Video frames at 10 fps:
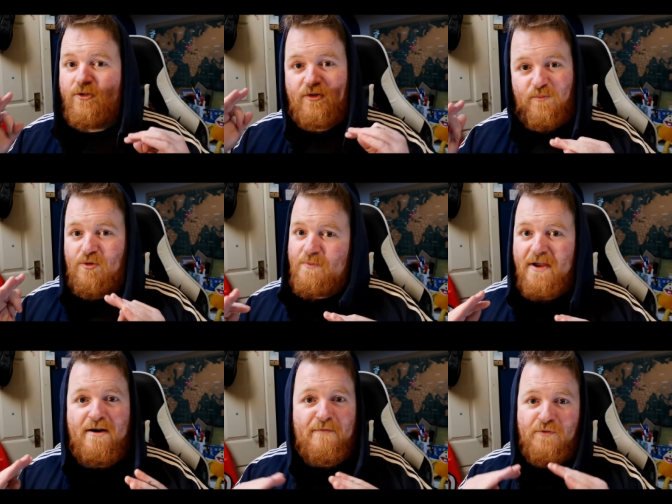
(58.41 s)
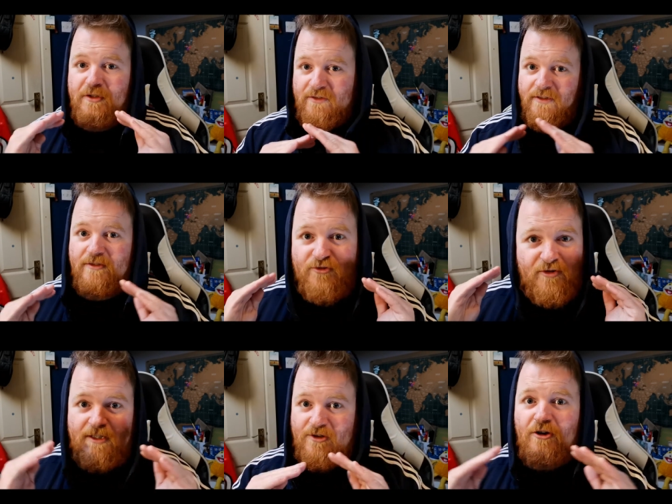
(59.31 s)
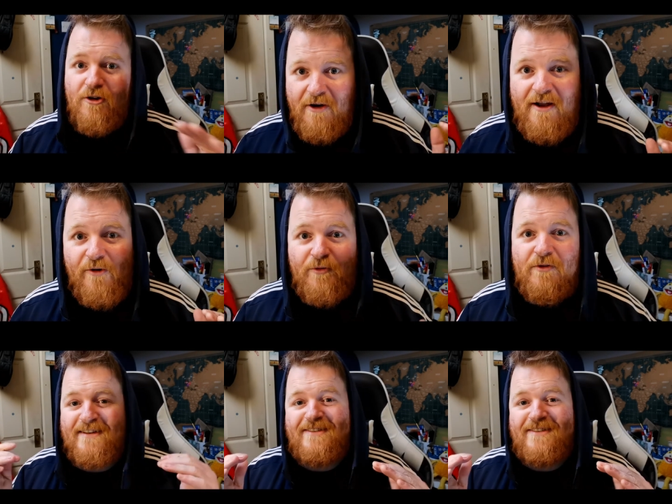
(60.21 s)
just prepare for this, it's gonna go down.